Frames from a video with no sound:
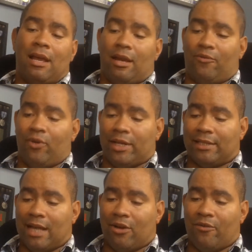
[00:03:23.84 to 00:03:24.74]
And if we could
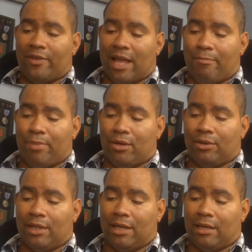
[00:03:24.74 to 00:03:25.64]
take over that
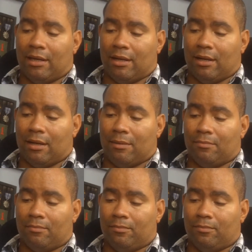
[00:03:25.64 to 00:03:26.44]
building, I